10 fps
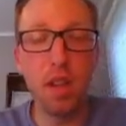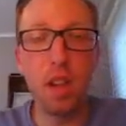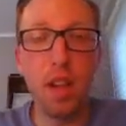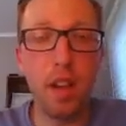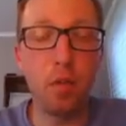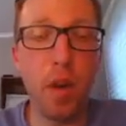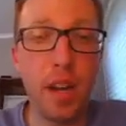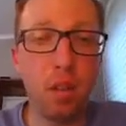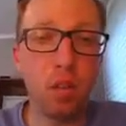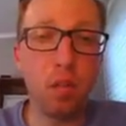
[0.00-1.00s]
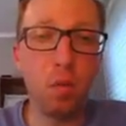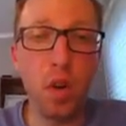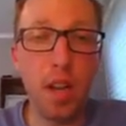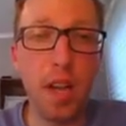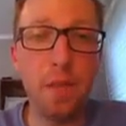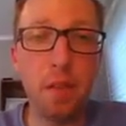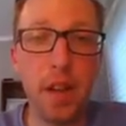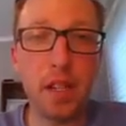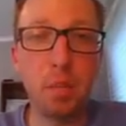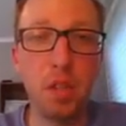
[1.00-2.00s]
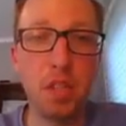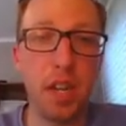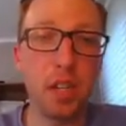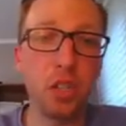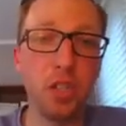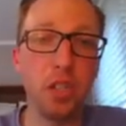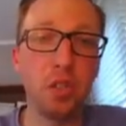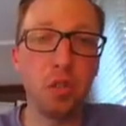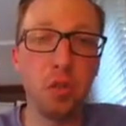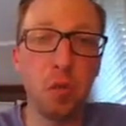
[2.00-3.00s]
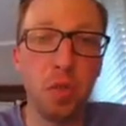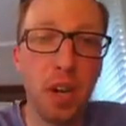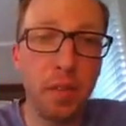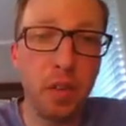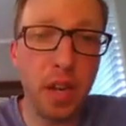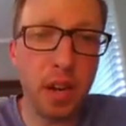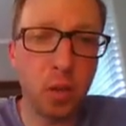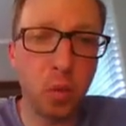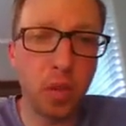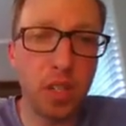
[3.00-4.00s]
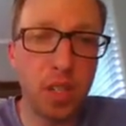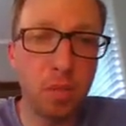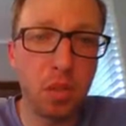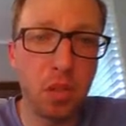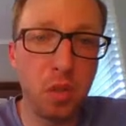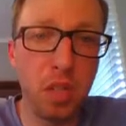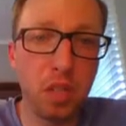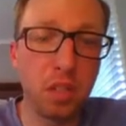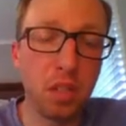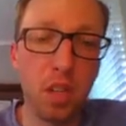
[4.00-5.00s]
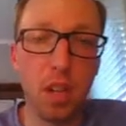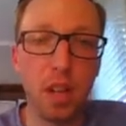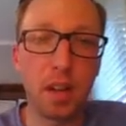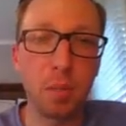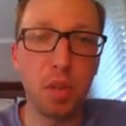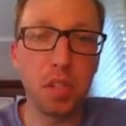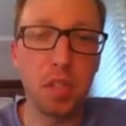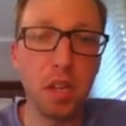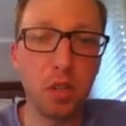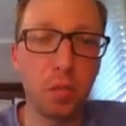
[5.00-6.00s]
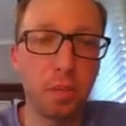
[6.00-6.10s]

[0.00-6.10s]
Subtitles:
and write out what f of x plus h is. So for every x, we're going to substitute in x plus h.